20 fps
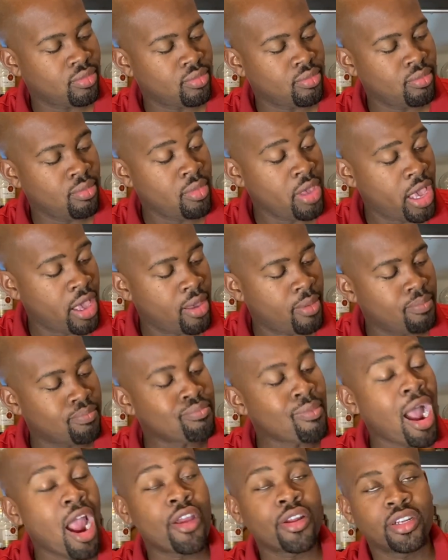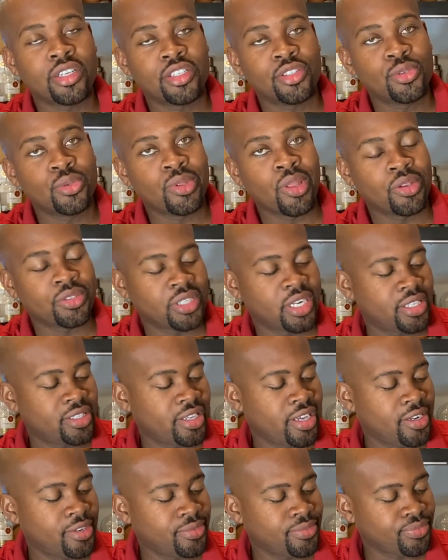yeah, barreled in
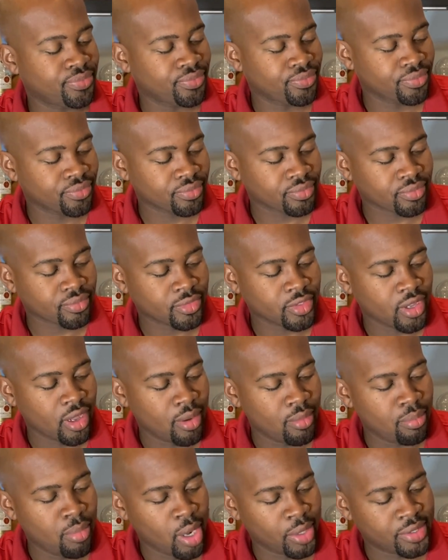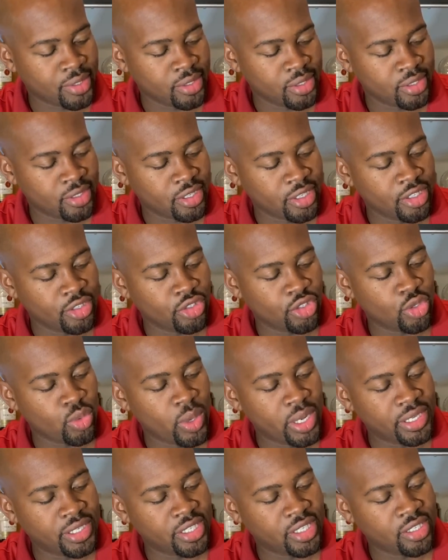2010, bottled in
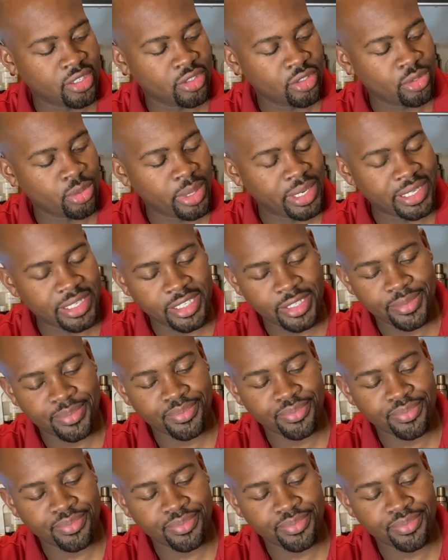2020.